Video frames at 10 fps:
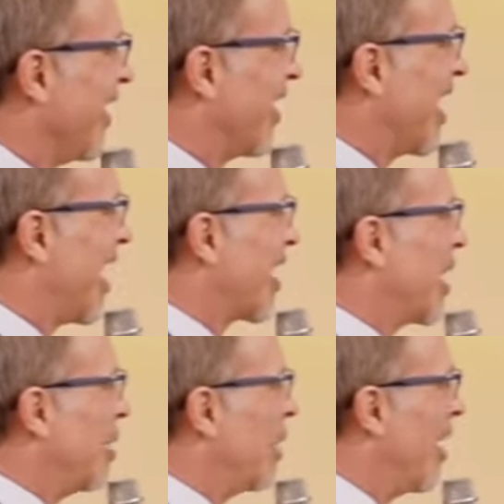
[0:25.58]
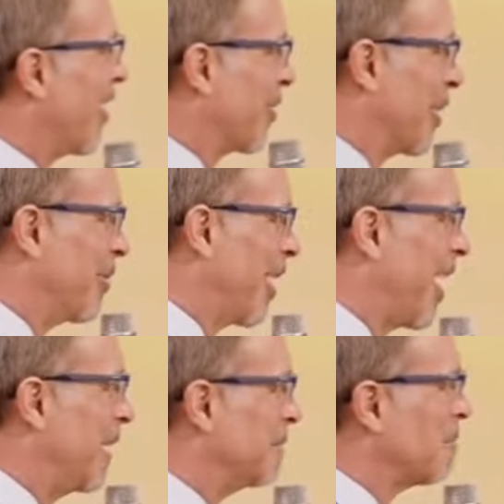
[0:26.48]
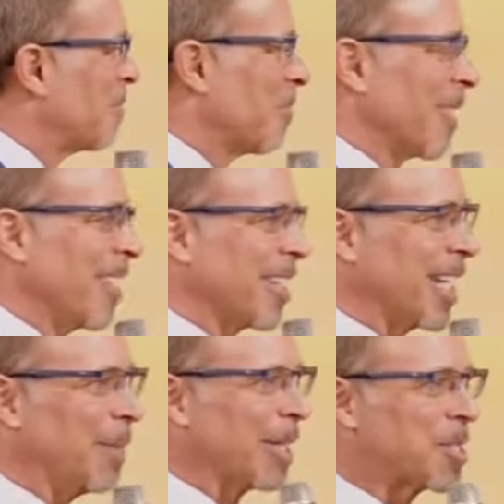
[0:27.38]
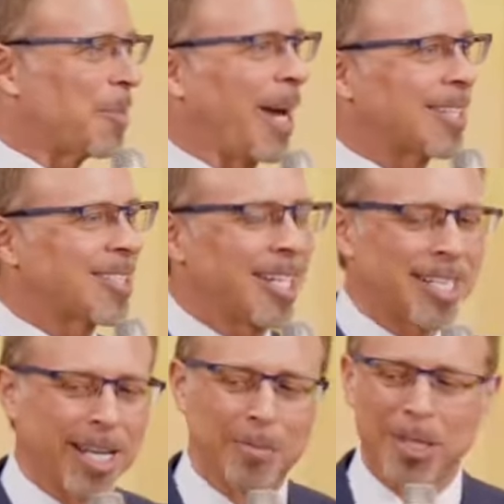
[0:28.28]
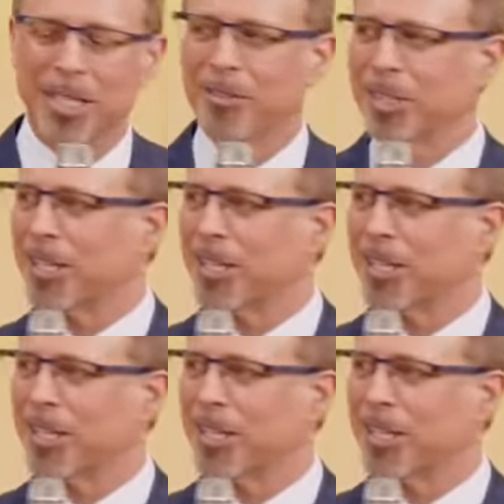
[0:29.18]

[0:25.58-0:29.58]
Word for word: you got to come hungry, right? Come expecting, come believing